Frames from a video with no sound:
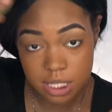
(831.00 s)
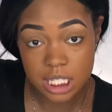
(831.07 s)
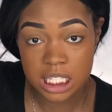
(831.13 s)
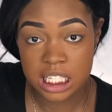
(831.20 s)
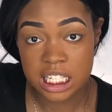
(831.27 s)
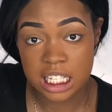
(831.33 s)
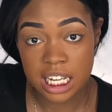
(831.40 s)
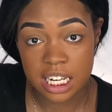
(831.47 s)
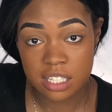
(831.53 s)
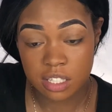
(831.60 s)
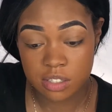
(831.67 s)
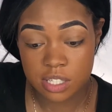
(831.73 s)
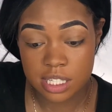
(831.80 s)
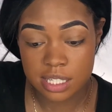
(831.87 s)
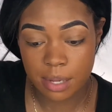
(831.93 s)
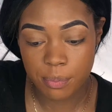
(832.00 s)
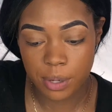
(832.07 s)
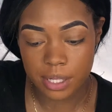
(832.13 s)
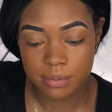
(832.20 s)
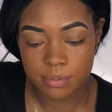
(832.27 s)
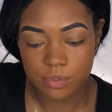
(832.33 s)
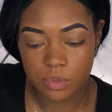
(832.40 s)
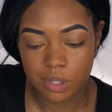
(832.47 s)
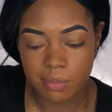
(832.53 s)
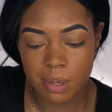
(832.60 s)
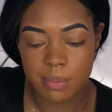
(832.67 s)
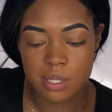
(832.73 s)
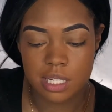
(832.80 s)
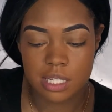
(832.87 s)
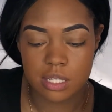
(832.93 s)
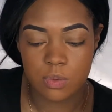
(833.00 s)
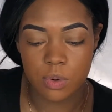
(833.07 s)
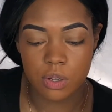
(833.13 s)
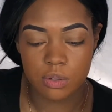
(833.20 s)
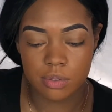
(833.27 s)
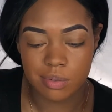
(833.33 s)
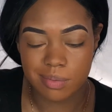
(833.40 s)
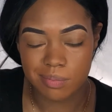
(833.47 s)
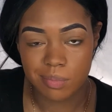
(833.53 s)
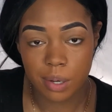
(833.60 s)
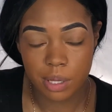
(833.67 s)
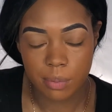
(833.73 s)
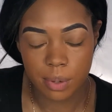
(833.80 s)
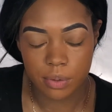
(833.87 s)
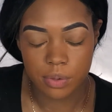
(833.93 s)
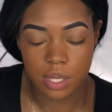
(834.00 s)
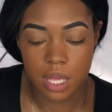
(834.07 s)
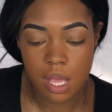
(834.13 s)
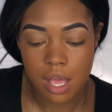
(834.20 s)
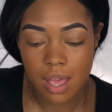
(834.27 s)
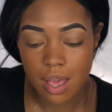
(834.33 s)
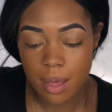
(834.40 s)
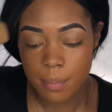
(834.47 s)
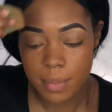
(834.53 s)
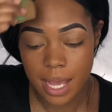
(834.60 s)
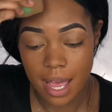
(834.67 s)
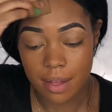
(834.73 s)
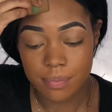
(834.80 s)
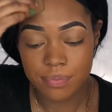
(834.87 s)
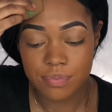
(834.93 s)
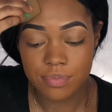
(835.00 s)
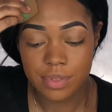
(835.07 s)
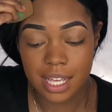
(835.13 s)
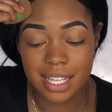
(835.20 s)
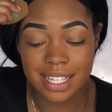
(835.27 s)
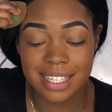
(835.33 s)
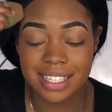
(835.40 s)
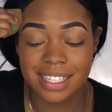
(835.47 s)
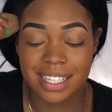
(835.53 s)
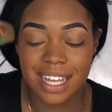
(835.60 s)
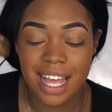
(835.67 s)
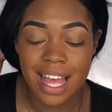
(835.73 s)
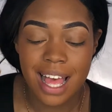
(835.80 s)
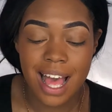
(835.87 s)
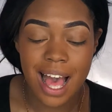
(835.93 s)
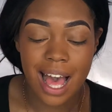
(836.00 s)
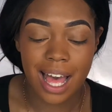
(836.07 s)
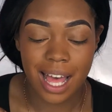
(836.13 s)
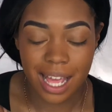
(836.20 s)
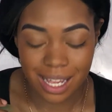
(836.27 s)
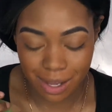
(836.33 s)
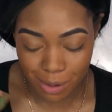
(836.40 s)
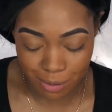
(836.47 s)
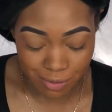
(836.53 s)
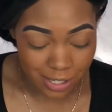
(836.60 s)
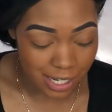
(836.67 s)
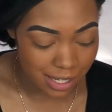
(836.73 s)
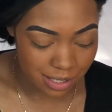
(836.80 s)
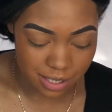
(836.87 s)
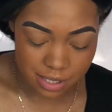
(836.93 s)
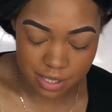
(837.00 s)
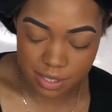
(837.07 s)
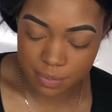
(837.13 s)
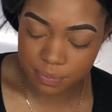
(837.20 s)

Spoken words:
Disneyland is also the same way. Or maybe it's Disney World, probably both. But yeah, I go off on tangents.